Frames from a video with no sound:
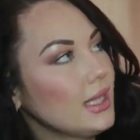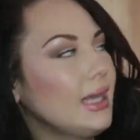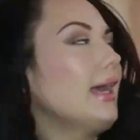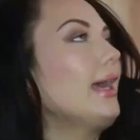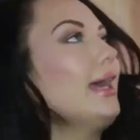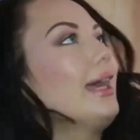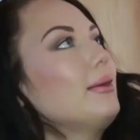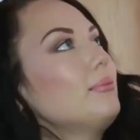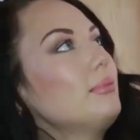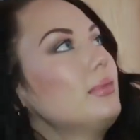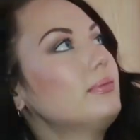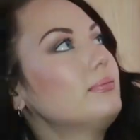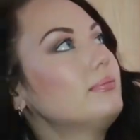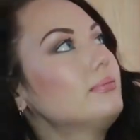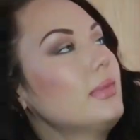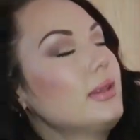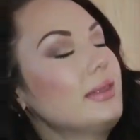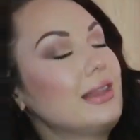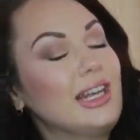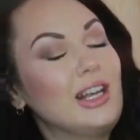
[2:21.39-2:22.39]
than
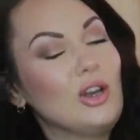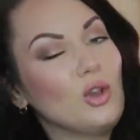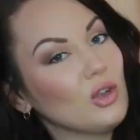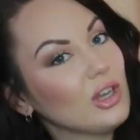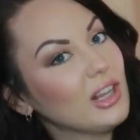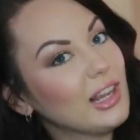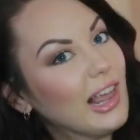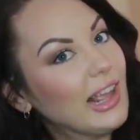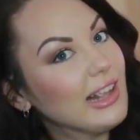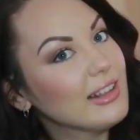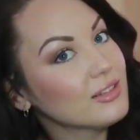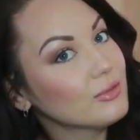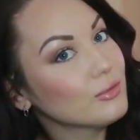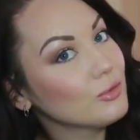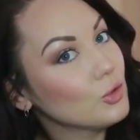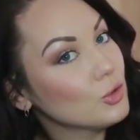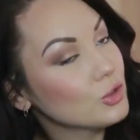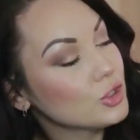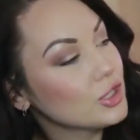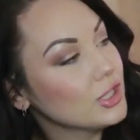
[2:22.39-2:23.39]
longer legs,
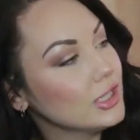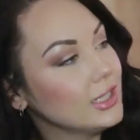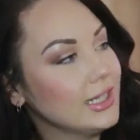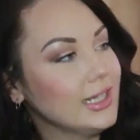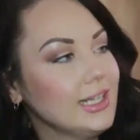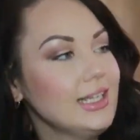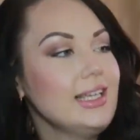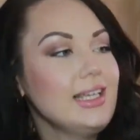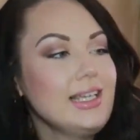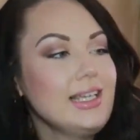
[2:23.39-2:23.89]
unfortunately.